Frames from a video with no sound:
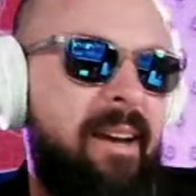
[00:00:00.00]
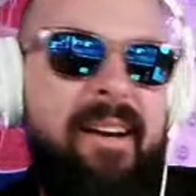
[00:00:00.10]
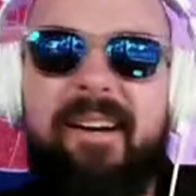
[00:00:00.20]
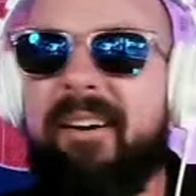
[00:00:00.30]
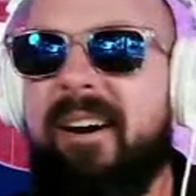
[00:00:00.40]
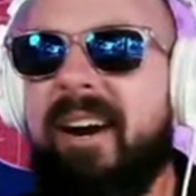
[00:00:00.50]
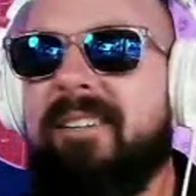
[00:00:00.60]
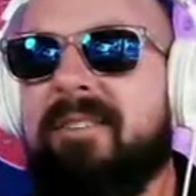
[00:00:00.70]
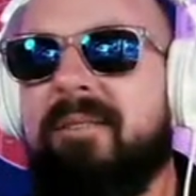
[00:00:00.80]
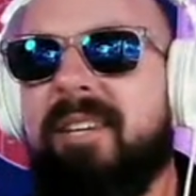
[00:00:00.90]
All
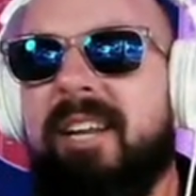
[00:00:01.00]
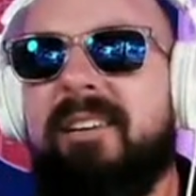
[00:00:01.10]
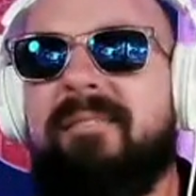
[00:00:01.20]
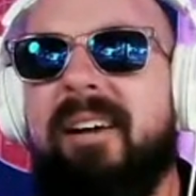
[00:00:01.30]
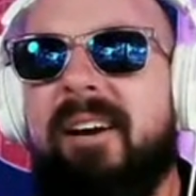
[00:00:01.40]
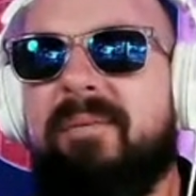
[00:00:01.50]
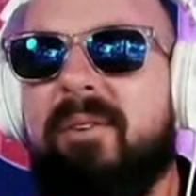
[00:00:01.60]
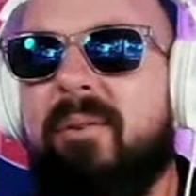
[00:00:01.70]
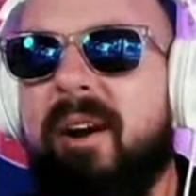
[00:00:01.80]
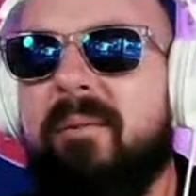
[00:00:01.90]
right, so tinning
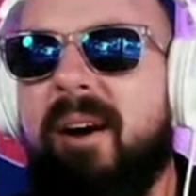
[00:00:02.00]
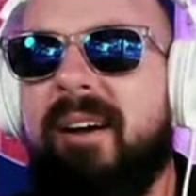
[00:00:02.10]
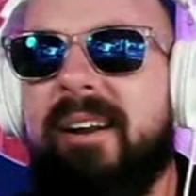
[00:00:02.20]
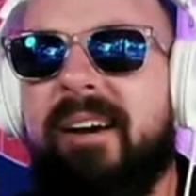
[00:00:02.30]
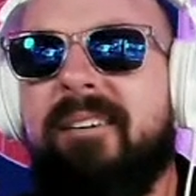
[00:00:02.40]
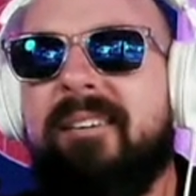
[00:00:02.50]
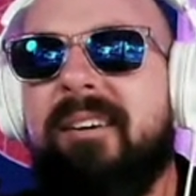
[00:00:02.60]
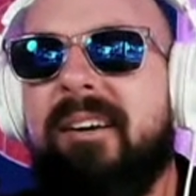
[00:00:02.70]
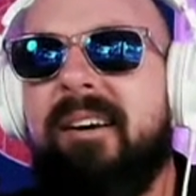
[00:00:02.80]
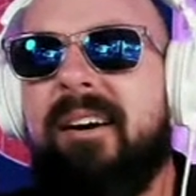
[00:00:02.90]
for quite a while
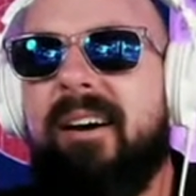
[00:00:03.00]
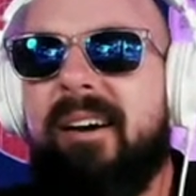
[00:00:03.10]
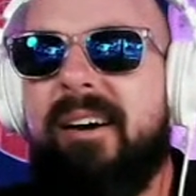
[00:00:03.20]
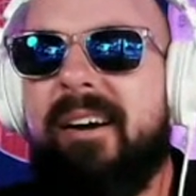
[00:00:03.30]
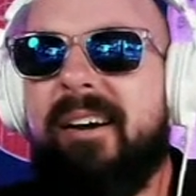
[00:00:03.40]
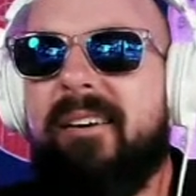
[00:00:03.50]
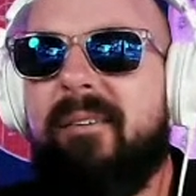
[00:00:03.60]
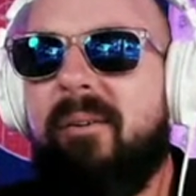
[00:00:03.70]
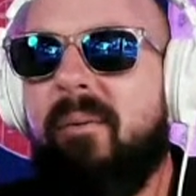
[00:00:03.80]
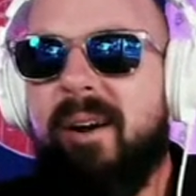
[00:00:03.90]
now.
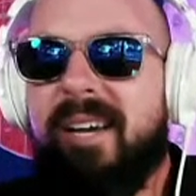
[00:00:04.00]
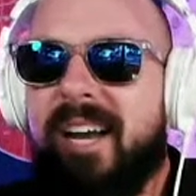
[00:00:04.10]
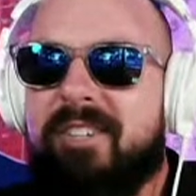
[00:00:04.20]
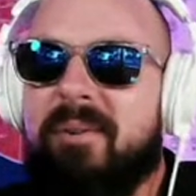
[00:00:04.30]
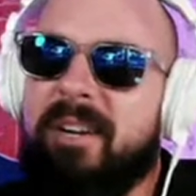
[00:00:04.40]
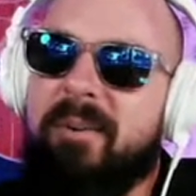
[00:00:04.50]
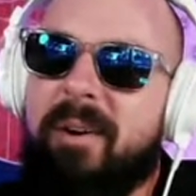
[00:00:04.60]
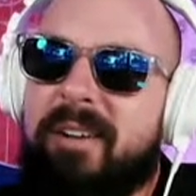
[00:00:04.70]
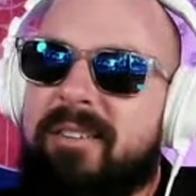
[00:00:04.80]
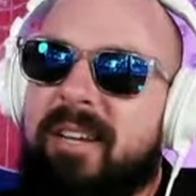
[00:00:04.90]
What got you
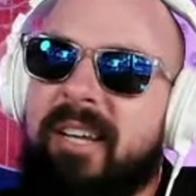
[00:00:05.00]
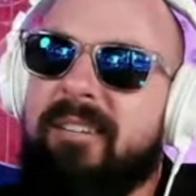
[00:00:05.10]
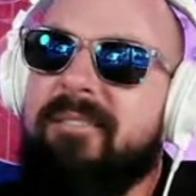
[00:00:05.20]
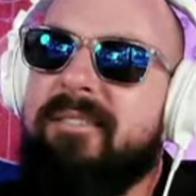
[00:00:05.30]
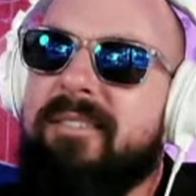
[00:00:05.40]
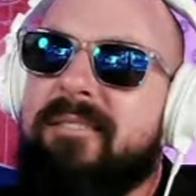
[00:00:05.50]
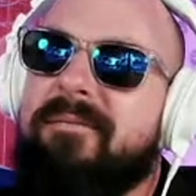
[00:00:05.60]
into window tinning?